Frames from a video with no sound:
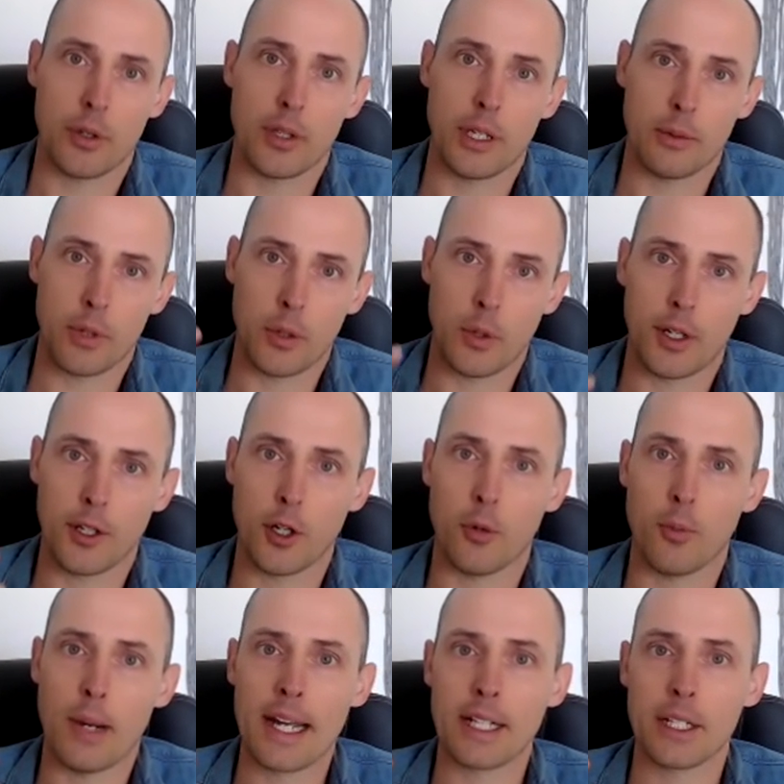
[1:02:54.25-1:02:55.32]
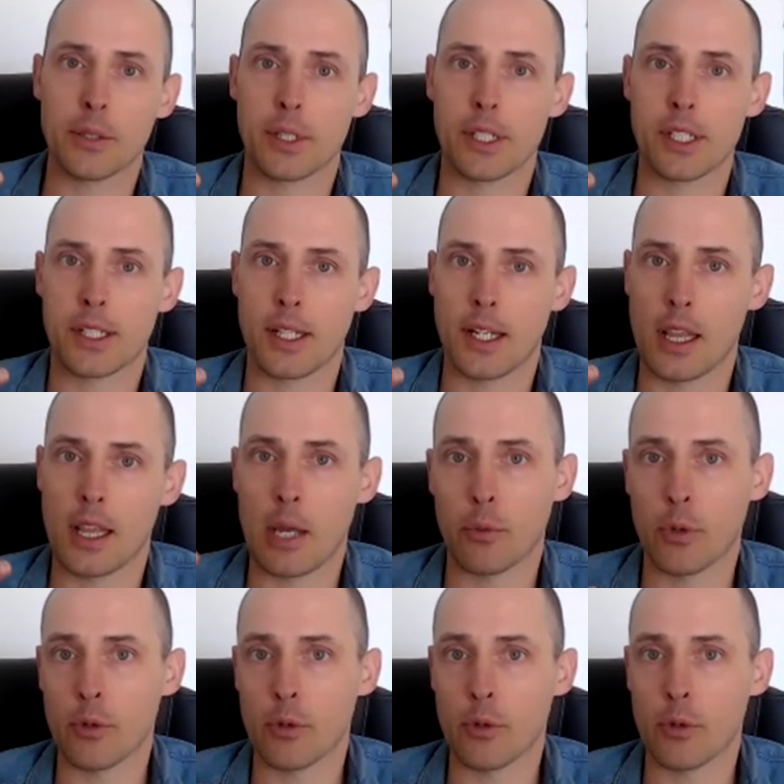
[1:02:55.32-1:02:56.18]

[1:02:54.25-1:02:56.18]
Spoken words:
that we want to go back to a state that we